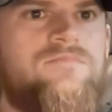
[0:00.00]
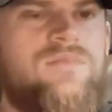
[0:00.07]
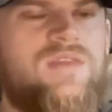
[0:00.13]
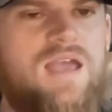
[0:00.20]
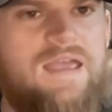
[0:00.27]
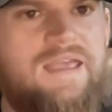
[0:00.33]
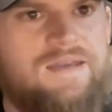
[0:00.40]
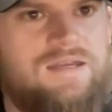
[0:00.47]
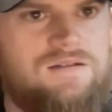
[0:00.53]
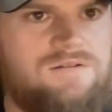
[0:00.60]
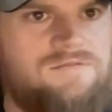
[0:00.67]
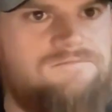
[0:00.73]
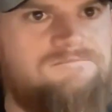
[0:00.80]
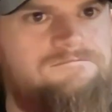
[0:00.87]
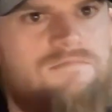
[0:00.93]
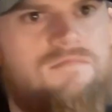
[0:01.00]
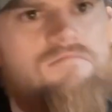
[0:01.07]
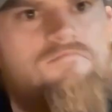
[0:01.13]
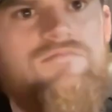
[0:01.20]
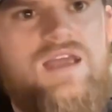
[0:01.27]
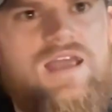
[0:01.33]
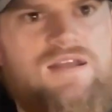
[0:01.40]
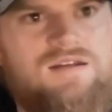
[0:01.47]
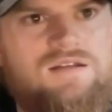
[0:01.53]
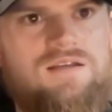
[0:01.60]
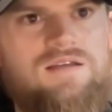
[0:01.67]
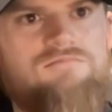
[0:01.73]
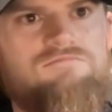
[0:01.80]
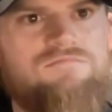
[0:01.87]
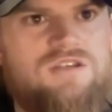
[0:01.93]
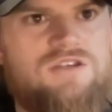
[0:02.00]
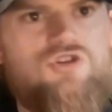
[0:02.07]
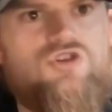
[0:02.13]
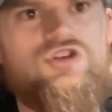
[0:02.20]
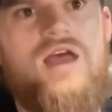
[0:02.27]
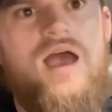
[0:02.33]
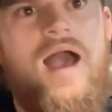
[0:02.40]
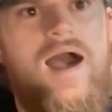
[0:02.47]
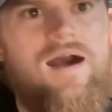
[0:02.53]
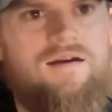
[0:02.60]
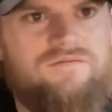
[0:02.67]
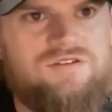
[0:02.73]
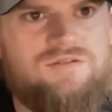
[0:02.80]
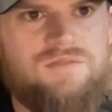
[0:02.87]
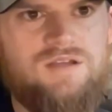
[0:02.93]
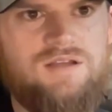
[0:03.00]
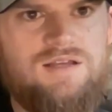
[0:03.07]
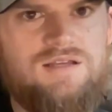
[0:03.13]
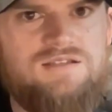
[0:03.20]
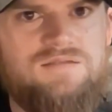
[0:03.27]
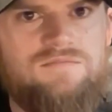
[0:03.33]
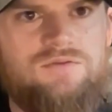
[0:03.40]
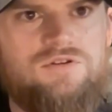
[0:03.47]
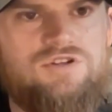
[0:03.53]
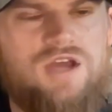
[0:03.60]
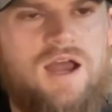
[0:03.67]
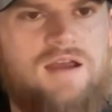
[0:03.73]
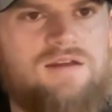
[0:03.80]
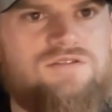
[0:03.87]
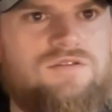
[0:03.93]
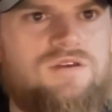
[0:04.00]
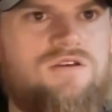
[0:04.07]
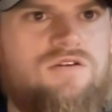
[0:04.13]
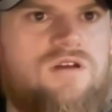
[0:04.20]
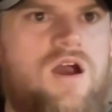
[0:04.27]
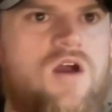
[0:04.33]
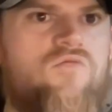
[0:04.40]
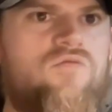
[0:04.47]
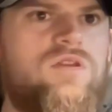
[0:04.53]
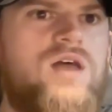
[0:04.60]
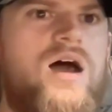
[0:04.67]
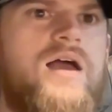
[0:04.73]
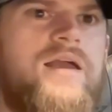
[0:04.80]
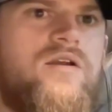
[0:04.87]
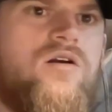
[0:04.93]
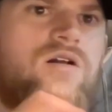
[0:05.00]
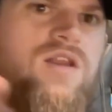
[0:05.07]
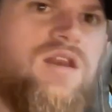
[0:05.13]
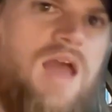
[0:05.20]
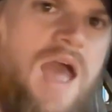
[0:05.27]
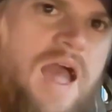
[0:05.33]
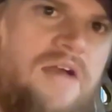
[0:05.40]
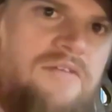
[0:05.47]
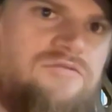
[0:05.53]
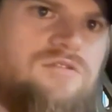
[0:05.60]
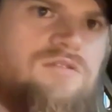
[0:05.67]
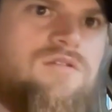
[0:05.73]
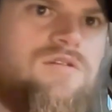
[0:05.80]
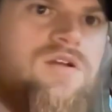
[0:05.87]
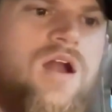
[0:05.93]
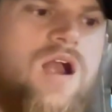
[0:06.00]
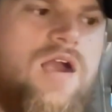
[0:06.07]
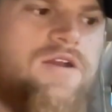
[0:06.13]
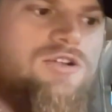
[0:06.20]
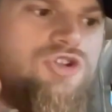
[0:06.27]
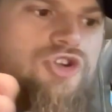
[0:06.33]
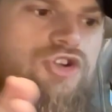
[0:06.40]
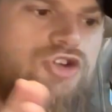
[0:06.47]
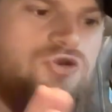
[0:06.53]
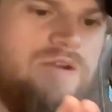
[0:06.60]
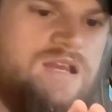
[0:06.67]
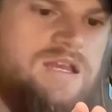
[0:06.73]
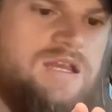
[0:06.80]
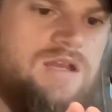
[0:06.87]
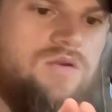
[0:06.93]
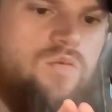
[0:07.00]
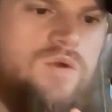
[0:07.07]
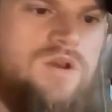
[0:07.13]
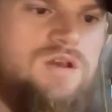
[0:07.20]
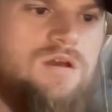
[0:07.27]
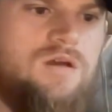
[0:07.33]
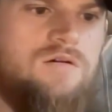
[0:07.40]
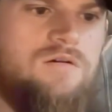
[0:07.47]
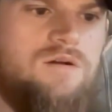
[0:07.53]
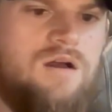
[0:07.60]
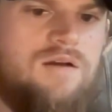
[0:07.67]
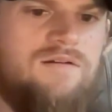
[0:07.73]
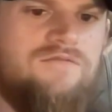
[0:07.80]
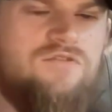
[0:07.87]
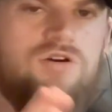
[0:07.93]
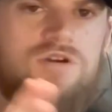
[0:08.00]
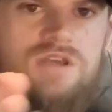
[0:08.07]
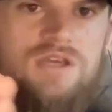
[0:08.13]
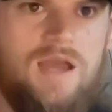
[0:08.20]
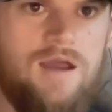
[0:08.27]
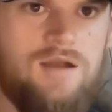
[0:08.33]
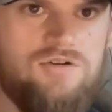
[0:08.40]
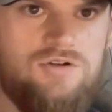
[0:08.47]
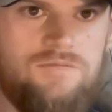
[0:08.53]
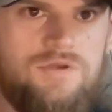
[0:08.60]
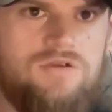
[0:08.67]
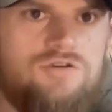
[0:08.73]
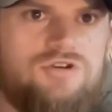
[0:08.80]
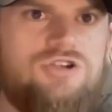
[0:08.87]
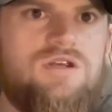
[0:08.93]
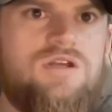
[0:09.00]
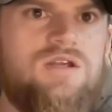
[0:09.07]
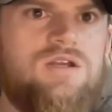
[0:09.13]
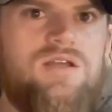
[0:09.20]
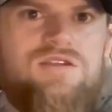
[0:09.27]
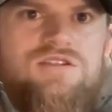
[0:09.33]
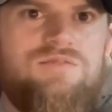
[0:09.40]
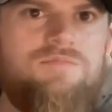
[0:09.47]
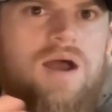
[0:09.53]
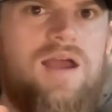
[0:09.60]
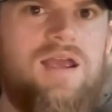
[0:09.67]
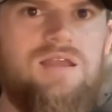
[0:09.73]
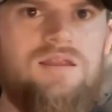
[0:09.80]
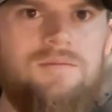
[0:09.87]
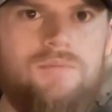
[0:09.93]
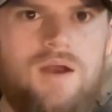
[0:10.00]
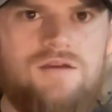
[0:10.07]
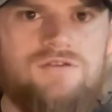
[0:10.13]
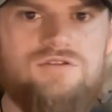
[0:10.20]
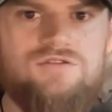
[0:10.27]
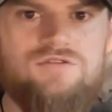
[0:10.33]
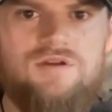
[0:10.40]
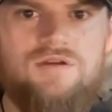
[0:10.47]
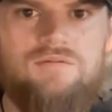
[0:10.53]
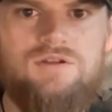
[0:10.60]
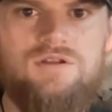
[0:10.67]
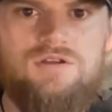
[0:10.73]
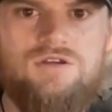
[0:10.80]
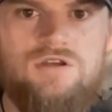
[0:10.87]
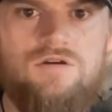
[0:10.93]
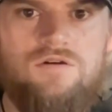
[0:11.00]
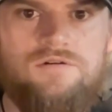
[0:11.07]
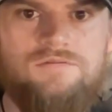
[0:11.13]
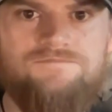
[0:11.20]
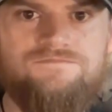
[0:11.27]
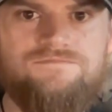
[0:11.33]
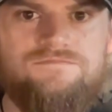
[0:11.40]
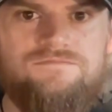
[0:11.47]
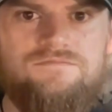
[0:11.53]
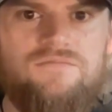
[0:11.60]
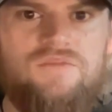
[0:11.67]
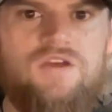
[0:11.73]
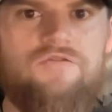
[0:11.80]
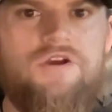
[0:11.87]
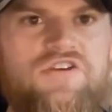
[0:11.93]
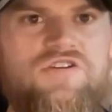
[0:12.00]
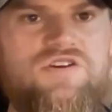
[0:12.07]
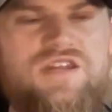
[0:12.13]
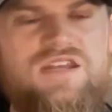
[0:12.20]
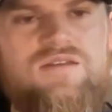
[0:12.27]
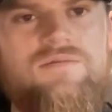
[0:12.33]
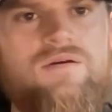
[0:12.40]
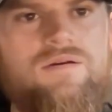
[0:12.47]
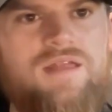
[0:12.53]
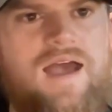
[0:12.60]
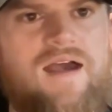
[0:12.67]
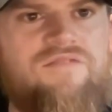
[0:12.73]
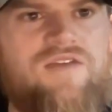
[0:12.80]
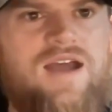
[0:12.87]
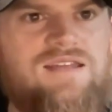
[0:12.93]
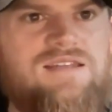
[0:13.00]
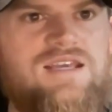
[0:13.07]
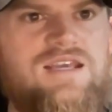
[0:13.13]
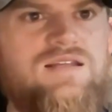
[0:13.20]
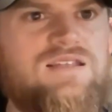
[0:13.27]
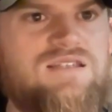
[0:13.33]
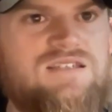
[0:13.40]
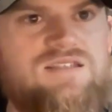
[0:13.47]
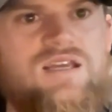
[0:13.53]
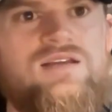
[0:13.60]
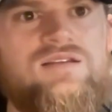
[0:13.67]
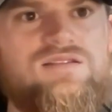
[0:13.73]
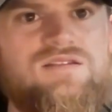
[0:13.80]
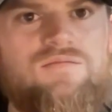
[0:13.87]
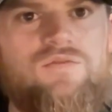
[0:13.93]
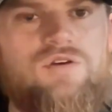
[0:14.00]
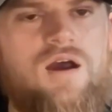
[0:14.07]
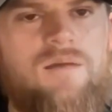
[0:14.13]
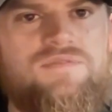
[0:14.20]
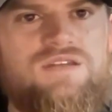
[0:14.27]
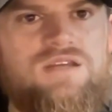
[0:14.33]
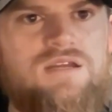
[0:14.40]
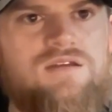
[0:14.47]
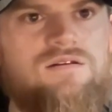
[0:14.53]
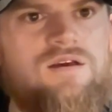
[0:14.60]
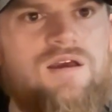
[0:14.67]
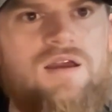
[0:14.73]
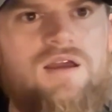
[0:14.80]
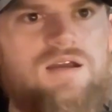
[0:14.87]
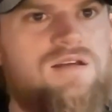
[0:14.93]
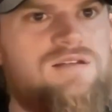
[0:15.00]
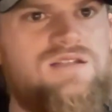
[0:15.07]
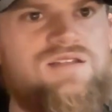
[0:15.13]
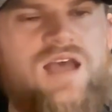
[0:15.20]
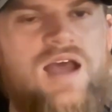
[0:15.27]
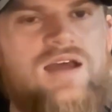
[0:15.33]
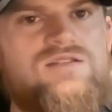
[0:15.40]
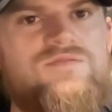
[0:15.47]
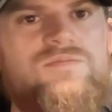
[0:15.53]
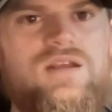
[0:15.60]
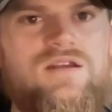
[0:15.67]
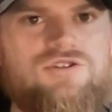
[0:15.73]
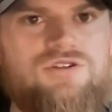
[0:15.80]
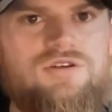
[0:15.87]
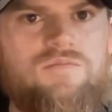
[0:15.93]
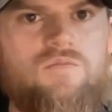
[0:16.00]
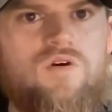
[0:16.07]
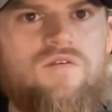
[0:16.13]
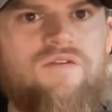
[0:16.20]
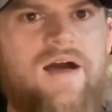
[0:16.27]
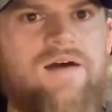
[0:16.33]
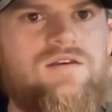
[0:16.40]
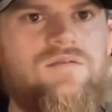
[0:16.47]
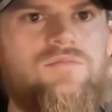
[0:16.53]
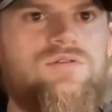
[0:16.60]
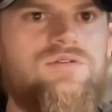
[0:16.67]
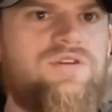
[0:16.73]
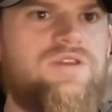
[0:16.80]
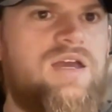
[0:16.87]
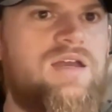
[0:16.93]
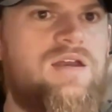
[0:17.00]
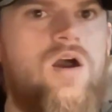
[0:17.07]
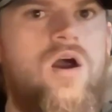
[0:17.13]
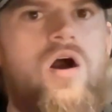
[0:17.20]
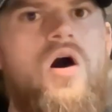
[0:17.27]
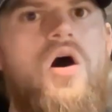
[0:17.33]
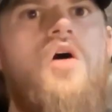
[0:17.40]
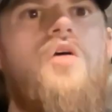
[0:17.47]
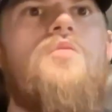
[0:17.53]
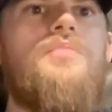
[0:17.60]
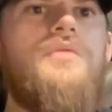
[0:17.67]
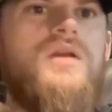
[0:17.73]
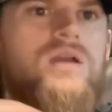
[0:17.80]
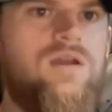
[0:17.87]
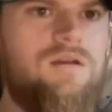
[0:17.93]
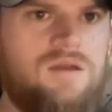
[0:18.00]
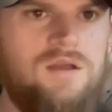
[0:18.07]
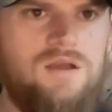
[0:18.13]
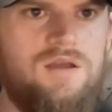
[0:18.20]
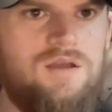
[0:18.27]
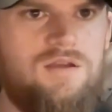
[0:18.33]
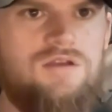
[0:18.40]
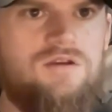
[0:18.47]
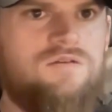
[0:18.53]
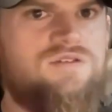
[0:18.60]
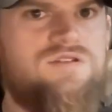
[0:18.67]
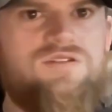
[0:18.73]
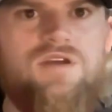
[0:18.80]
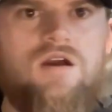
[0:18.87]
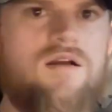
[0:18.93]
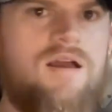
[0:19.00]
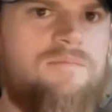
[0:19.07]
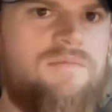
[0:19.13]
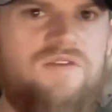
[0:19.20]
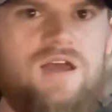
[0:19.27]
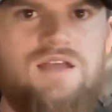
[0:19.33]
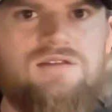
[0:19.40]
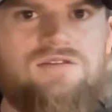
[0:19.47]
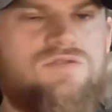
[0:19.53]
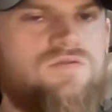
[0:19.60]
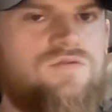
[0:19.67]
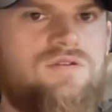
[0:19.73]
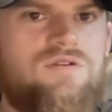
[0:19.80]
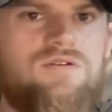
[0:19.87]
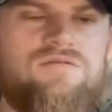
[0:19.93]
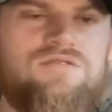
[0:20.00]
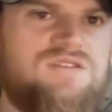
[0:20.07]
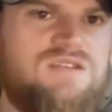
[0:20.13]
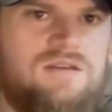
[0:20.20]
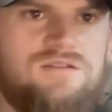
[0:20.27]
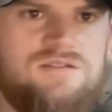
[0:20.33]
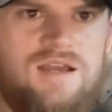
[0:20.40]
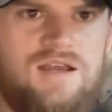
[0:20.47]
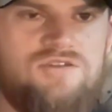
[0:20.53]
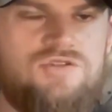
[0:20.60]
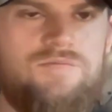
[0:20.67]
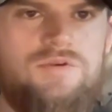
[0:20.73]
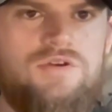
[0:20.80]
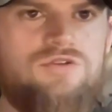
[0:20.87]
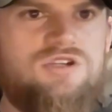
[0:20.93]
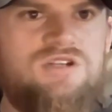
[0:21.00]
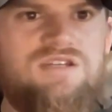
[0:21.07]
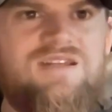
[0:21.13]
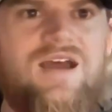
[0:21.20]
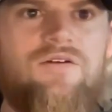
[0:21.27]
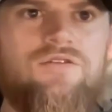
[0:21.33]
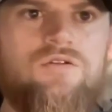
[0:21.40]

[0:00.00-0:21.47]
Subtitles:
And candidly, I think you should have something like Simple Check so that you're not relying on an ever shrinking window of cookie attribution and spying that browsers are able to do. Right? need to be able to have that data the second someone opts in, because it's exponentially more valuable than hoping, CRM events or sales attribution down the